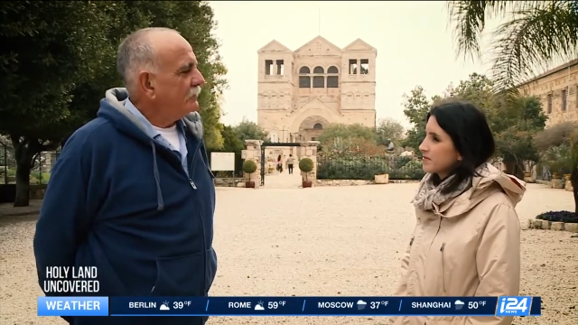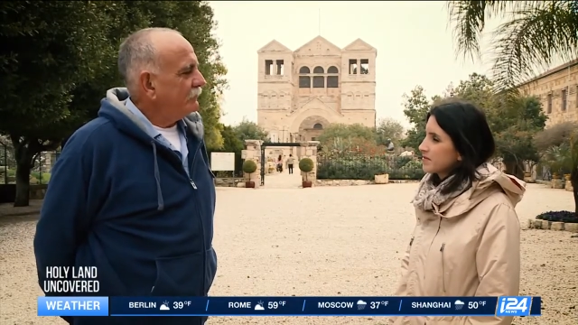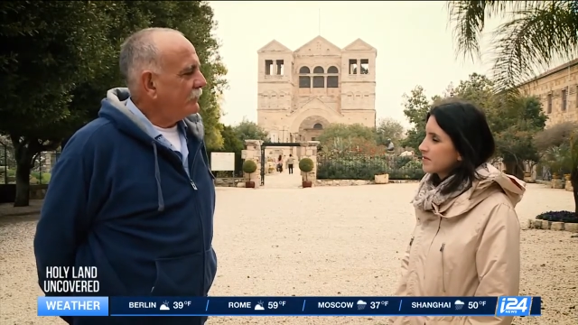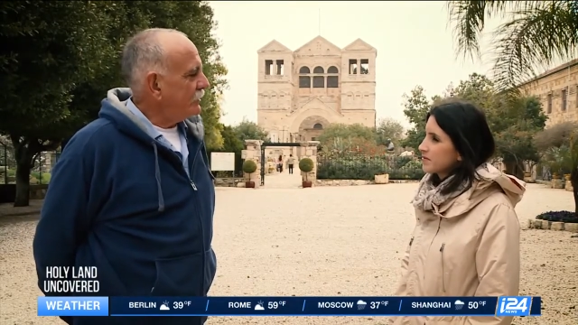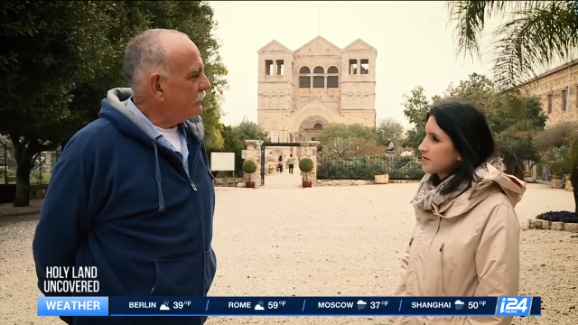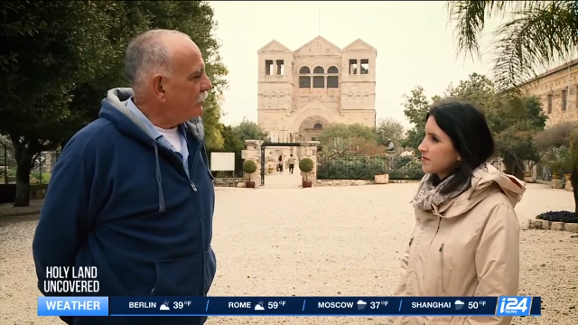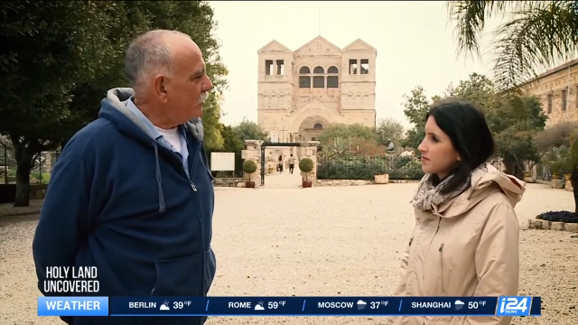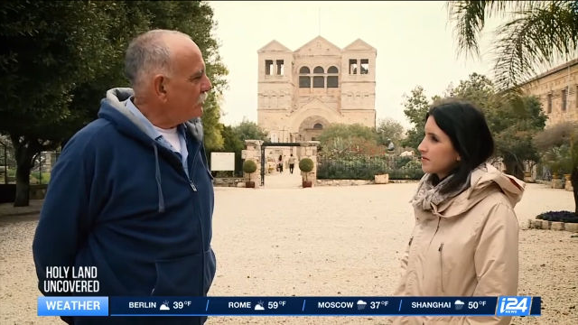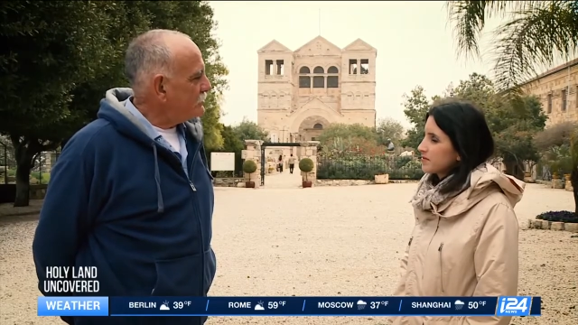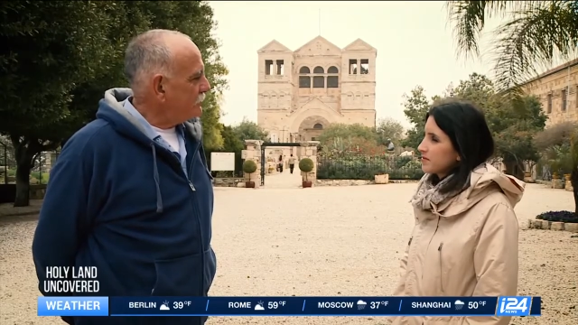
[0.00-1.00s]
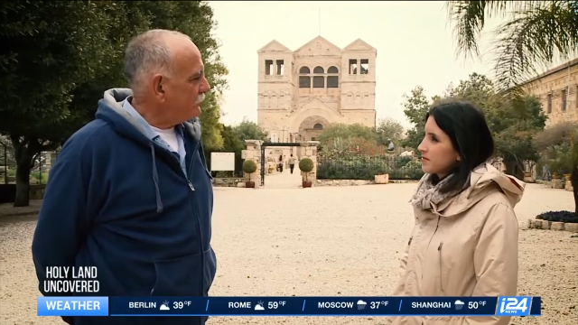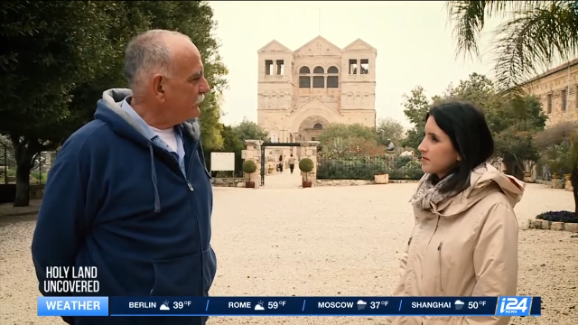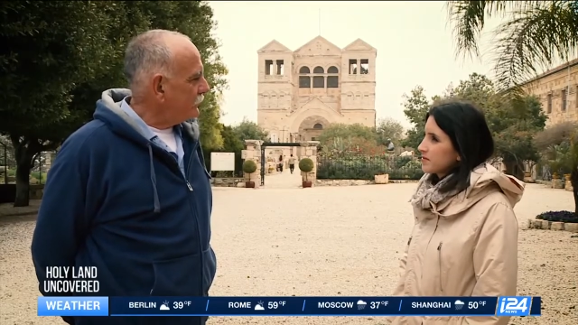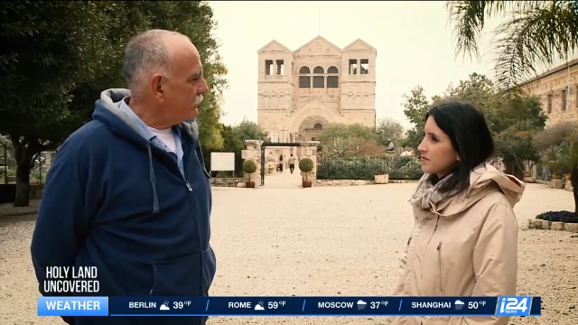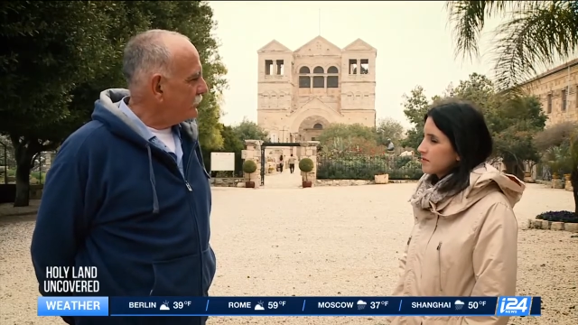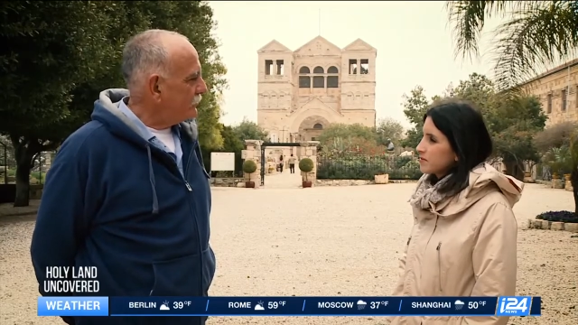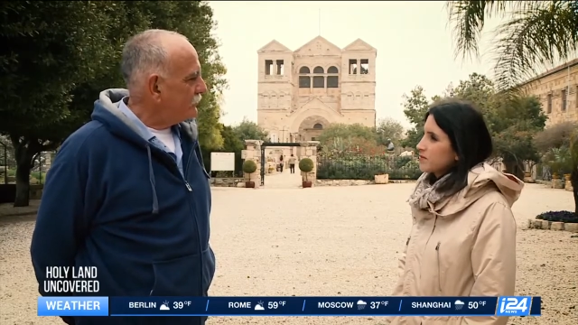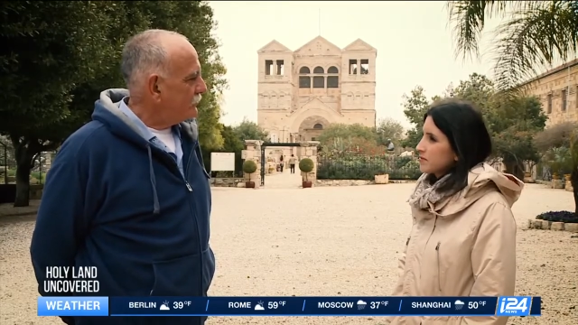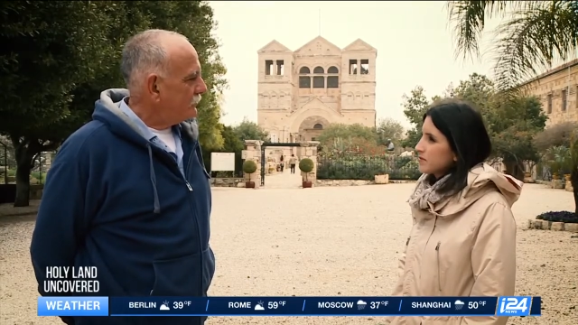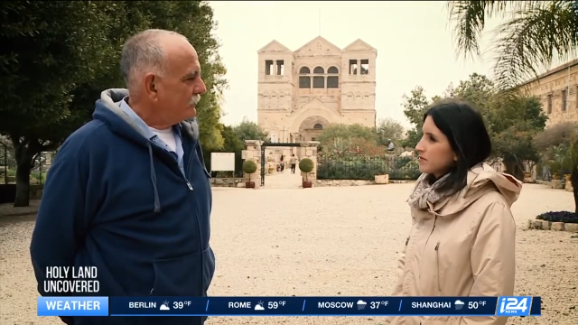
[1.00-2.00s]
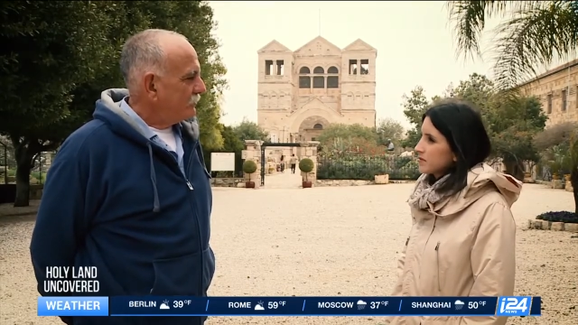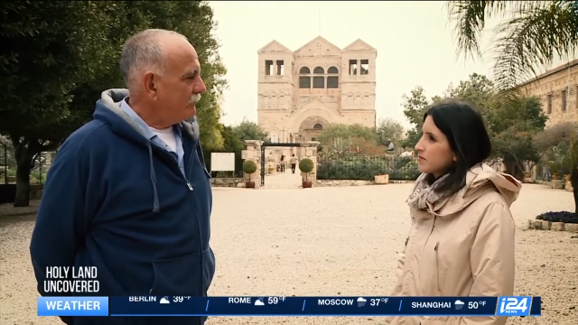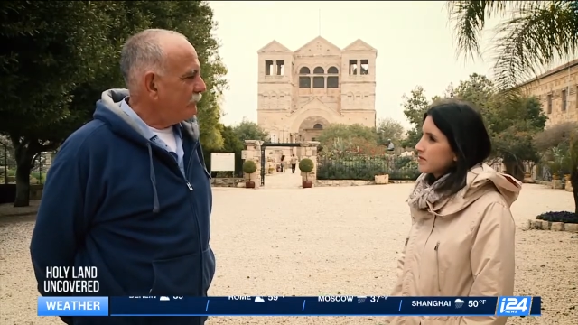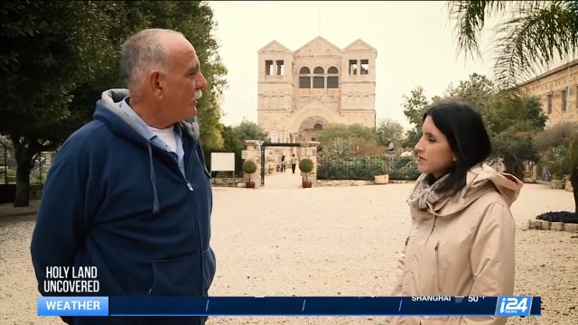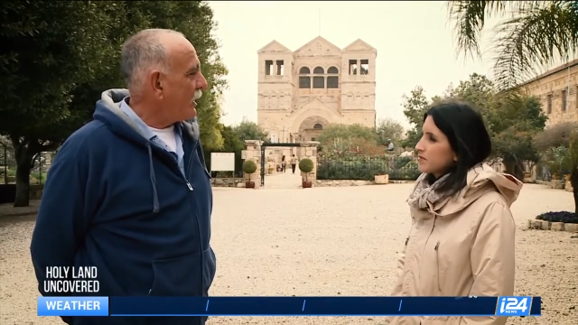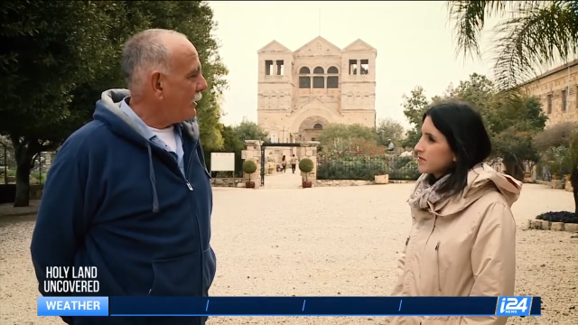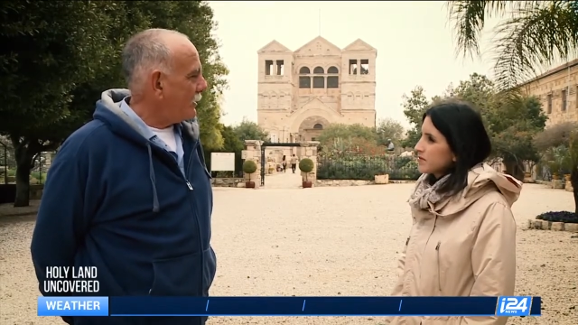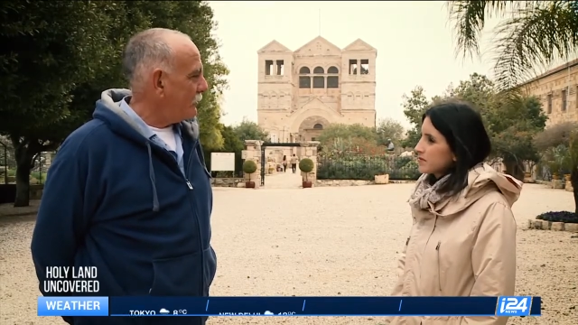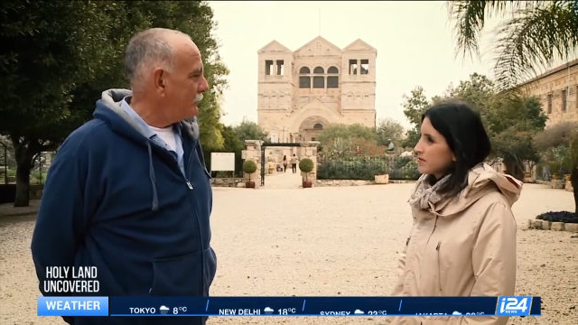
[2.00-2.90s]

Speaker 1: forget the gods of, uh, of Baal.